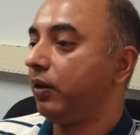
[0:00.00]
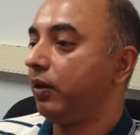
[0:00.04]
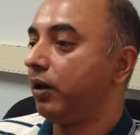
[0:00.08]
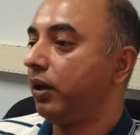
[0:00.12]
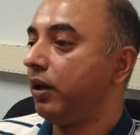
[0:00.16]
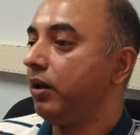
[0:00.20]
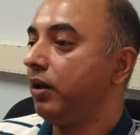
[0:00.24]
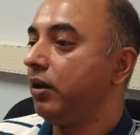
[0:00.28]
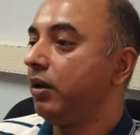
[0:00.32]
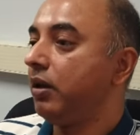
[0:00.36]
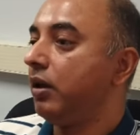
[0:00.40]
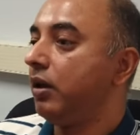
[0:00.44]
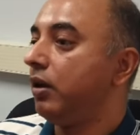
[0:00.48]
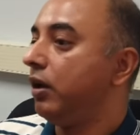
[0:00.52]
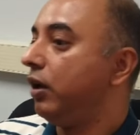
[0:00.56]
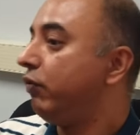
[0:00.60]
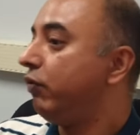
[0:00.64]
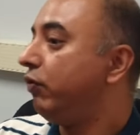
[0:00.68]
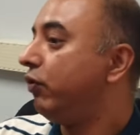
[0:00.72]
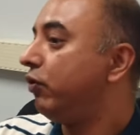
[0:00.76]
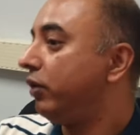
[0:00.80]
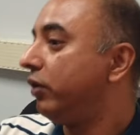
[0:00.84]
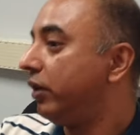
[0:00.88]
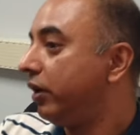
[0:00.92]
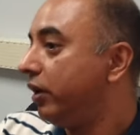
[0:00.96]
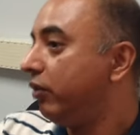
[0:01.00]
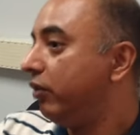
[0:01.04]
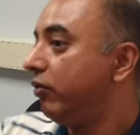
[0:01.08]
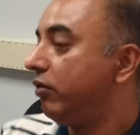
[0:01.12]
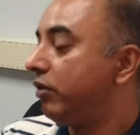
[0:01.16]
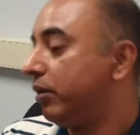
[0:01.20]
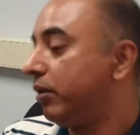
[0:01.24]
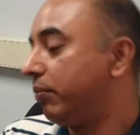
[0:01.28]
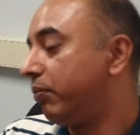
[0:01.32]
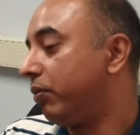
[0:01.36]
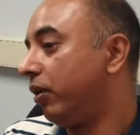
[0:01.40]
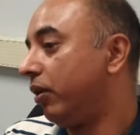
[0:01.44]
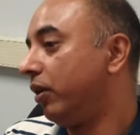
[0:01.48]
Okay? If you
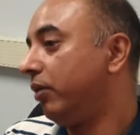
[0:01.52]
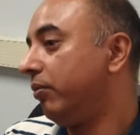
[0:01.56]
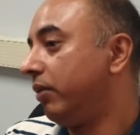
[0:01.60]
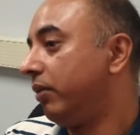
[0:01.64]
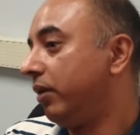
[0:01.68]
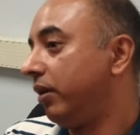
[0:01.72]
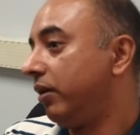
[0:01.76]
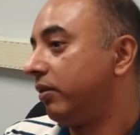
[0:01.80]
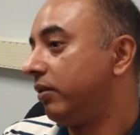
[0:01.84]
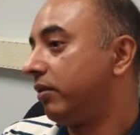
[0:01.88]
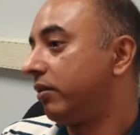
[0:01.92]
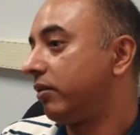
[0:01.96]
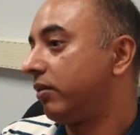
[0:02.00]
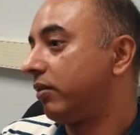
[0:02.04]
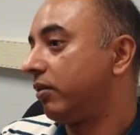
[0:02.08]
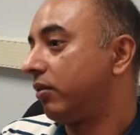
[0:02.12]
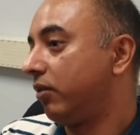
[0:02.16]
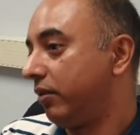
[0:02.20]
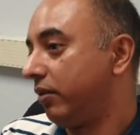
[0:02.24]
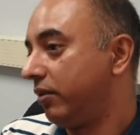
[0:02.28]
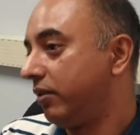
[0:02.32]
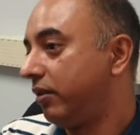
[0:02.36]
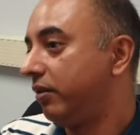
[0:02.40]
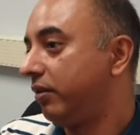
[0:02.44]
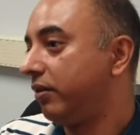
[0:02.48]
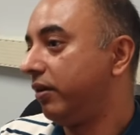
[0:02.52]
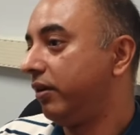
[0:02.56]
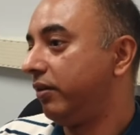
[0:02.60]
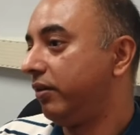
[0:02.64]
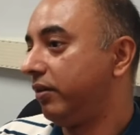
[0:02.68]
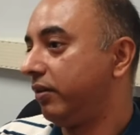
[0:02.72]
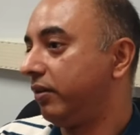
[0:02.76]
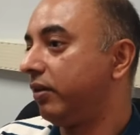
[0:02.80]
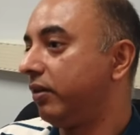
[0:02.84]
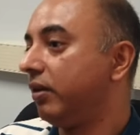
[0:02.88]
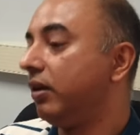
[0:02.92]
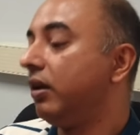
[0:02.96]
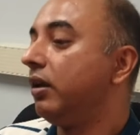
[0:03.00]
reduce the polymerase
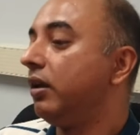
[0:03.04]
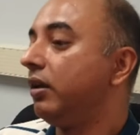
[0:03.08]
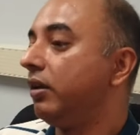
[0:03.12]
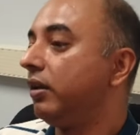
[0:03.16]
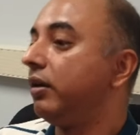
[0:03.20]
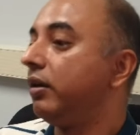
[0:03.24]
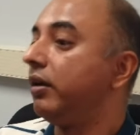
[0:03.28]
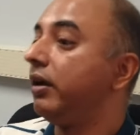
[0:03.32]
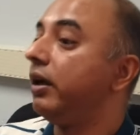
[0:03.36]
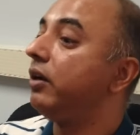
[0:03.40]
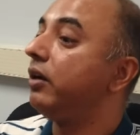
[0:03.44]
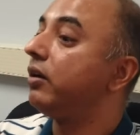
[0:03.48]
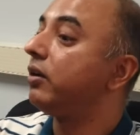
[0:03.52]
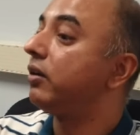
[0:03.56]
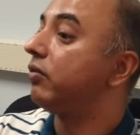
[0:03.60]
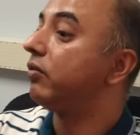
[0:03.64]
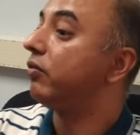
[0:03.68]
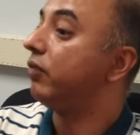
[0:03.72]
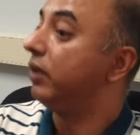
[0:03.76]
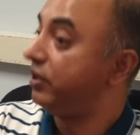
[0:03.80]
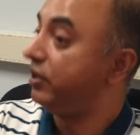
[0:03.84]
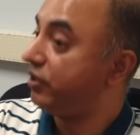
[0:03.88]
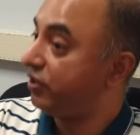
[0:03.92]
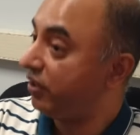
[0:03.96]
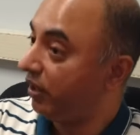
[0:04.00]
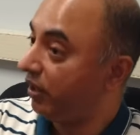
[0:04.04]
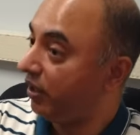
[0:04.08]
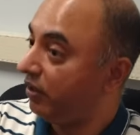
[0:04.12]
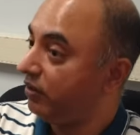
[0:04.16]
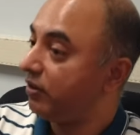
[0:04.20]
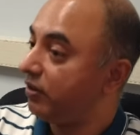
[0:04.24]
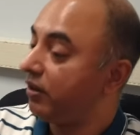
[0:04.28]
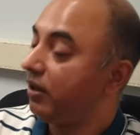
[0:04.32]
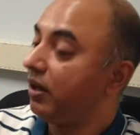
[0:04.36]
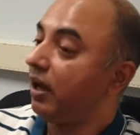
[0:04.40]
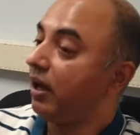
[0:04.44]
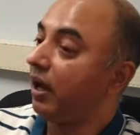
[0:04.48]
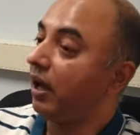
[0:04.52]
concentration, the rate will
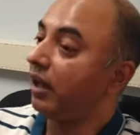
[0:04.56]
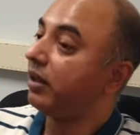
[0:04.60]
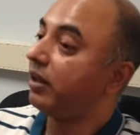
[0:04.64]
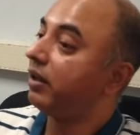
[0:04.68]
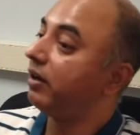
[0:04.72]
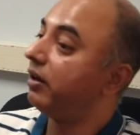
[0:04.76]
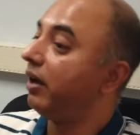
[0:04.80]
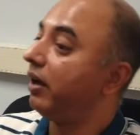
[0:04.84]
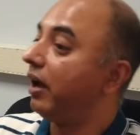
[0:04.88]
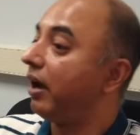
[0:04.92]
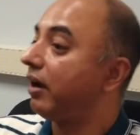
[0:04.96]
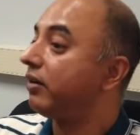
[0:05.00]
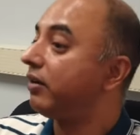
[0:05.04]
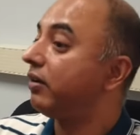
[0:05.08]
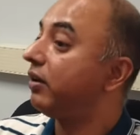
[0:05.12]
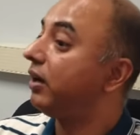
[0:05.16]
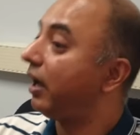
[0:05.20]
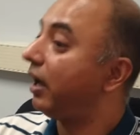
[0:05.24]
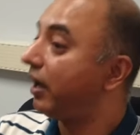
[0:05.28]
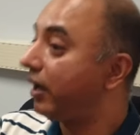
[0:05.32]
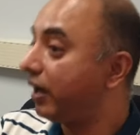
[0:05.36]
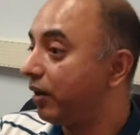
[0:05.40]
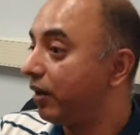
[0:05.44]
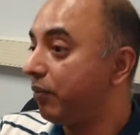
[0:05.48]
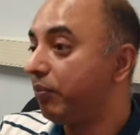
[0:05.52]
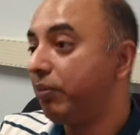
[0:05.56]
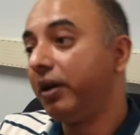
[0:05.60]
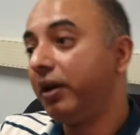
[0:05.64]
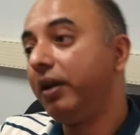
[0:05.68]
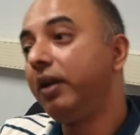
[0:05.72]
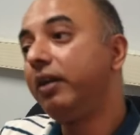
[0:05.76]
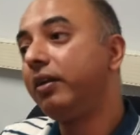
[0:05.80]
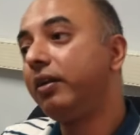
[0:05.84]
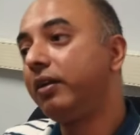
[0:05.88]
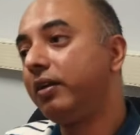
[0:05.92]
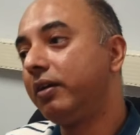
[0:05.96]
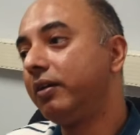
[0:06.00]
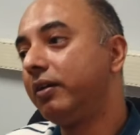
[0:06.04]
change, mm-hmm. and the reaction, I can
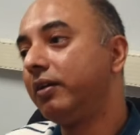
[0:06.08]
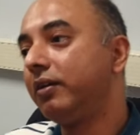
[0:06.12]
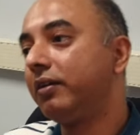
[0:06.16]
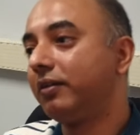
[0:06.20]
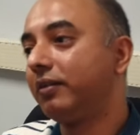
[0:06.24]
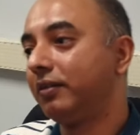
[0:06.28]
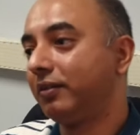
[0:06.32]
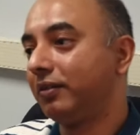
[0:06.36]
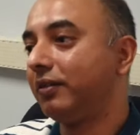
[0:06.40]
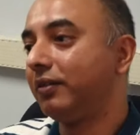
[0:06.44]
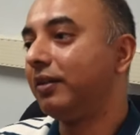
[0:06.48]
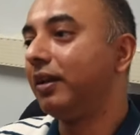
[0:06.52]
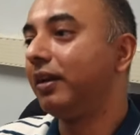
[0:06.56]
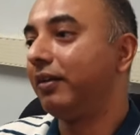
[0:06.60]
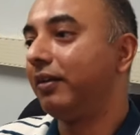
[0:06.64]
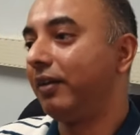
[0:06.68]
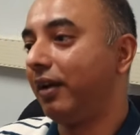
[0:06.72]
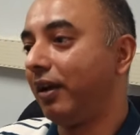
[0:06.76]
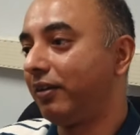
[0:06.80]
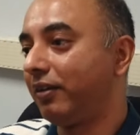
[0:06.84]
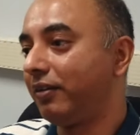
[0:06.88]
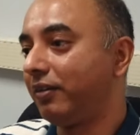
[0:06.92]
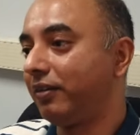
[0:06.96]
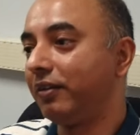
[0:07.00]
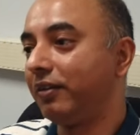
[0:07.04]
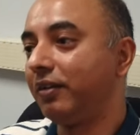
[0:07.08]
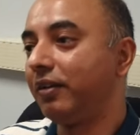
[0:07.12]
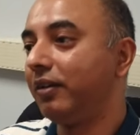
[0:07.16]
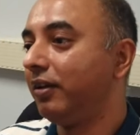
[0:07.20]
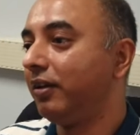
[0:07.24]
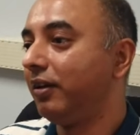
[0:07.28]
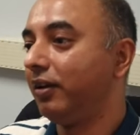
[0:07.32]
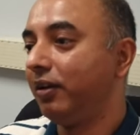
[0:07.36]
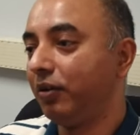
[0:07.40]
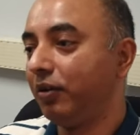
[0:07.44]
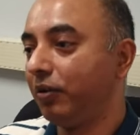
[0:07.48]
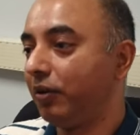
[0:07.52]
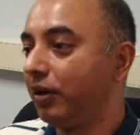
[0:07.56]
predict that reaction.
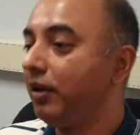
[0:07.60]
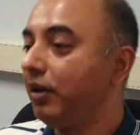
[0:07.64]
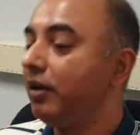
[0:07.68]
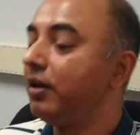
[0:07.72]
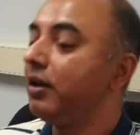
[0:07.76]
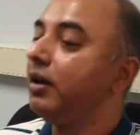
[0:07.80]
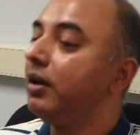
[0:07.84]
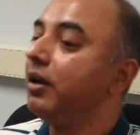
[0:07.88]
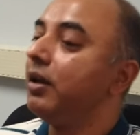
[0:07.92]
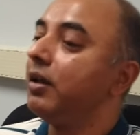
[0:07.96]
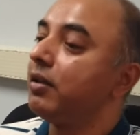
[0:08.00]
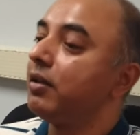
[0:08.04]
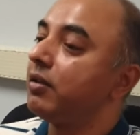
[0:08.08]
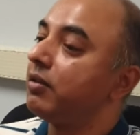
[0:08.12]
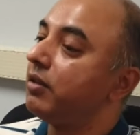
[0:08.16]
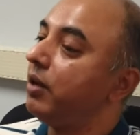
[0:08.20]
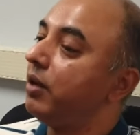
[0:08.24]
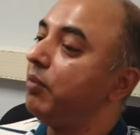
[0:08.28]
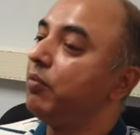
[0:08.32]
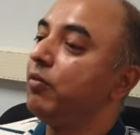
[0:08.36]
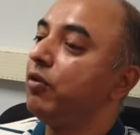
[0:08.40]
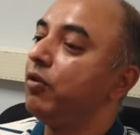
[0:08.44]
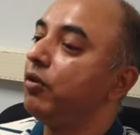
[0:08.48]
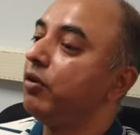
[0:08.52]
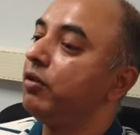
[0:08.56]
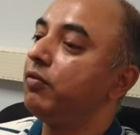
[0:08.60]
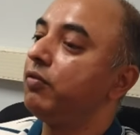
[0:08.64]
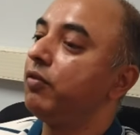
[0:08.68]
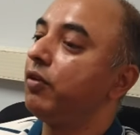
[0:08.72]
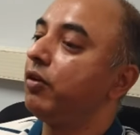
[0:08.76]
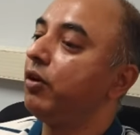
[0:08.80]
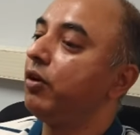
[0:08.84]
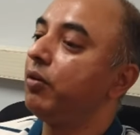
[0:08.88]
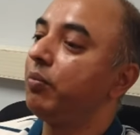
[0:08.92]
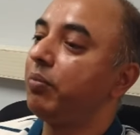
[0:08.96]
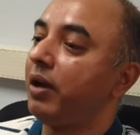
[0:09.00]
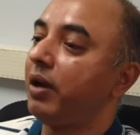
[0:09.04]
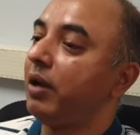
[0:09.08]
Okay? Same goes
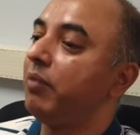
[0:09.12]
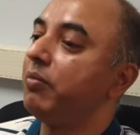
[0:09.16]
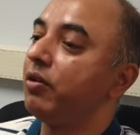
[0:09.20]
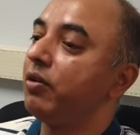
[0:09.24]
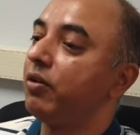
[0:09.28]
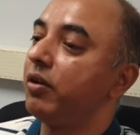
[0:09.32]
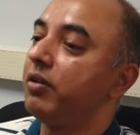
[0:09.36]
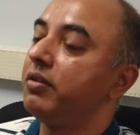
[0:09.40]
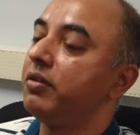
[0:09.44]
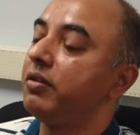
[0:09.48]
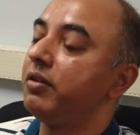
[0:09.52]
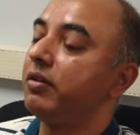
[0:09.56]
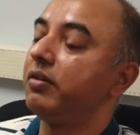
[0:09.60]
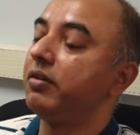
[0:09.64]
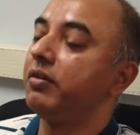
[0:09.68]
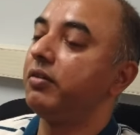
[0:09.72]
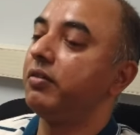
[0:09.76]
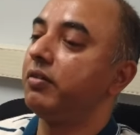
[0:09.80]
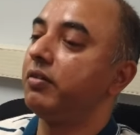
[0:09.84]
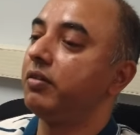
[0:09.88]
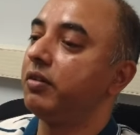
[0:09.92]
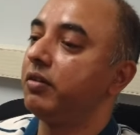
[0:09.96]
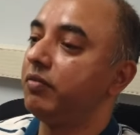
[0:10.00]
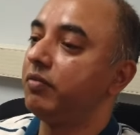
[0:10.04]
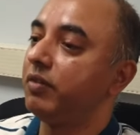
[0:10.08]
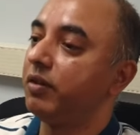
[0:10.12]
for your primer concentrations.